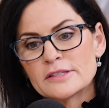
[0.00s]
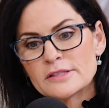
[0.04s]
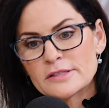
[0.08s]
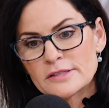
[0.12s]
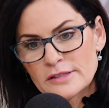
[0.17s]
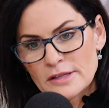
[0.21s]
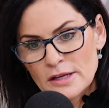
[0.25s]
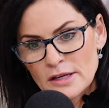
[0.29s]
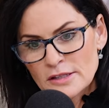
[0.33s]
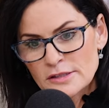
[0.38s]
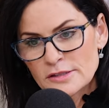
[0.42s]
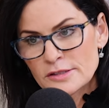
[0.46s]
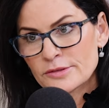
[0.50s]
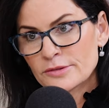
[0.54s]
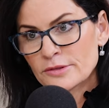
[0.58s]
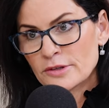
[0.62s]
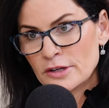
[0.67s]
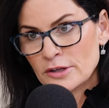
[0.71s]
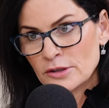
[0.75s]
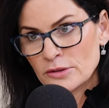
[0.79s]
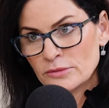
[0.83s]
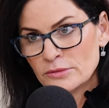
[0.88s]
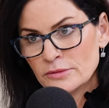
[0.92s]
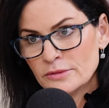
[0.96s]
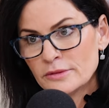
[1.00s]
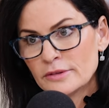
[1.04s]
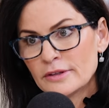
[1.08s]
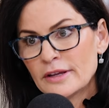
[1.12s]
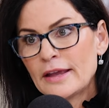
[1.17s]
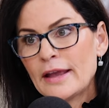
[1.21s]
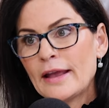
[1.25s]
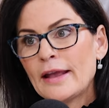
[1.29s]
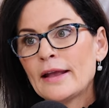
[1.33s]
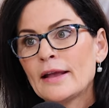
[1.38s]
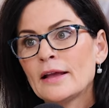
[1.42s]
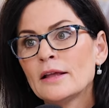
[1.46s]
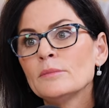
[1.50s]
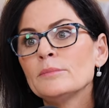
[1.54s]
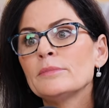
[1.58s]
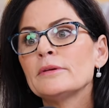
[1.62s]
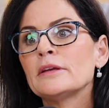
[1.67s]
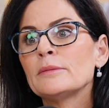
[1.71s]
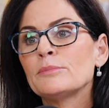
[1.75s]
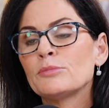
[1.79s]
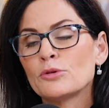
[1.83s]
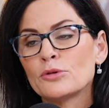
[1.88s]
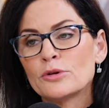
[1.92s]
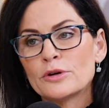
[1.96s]
Testosterone can
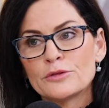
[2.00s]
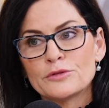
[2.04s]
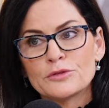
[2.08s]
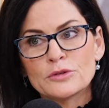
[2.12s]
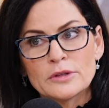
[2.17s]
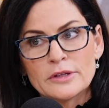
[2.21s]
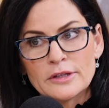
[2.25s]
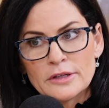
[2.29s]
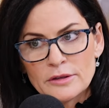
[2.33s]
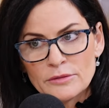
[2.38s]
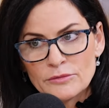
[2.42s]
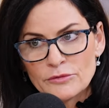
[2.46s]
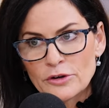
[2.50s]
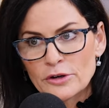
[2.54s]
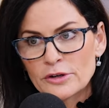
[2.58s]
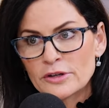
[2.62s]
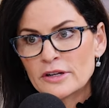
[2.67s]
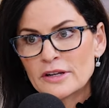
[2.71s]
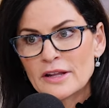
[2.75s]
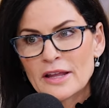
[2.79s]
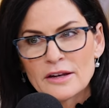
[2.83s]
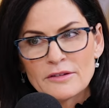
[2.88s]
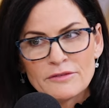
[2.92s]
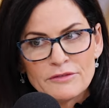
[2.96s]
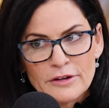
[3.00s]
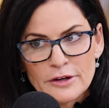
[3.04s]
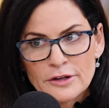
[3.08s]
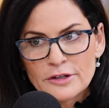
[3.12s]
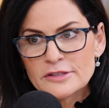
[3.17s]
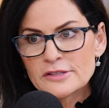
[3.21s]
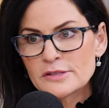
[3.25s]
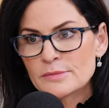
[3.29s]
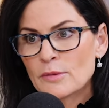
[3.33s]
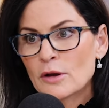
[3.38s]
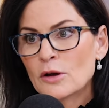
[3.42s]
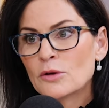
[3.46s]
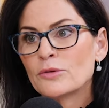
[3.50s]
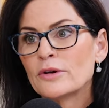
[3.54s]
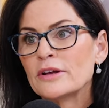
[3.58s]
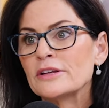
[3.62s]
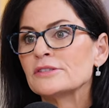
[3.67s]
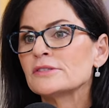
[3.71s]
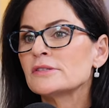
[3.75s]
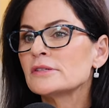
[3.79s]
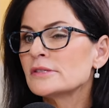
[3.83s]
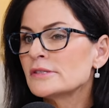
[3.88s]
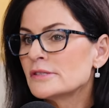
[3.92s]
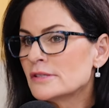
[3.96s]
be peripherally converted at a very small
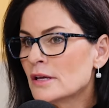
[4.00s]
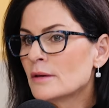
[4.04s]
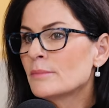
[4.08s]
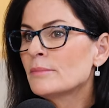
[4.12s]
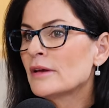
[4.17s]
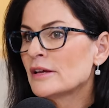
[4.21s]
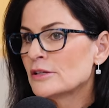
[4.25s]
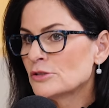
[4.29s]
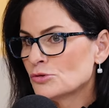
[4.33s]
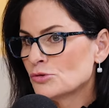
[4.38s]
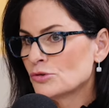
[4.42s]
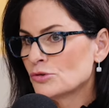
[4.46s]
rate to some